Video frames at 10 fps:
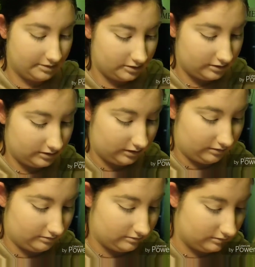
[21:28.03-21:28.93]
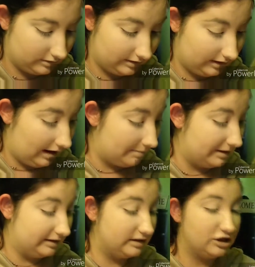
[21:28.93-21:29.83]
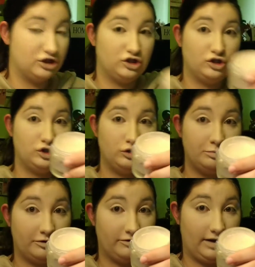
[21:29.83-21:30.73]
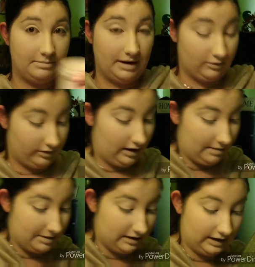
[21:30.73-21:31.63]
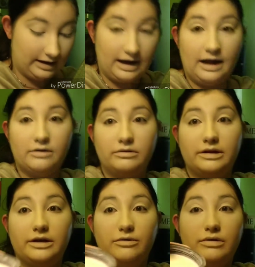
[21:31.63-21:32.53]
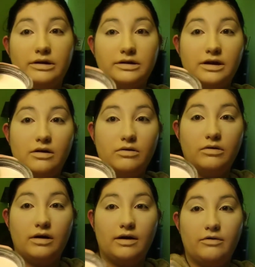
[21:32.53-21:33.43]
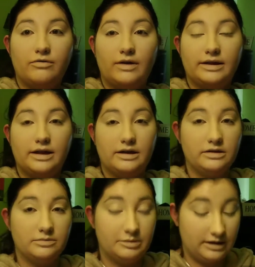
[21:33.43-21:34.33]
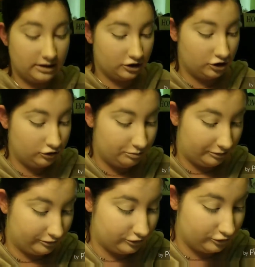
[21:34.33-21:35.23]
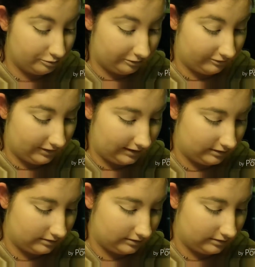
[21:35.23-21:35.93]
Just see. I mean, this is super fine powder. I mean, like, I don't think you can tell how fine that is, but that's super, super fine.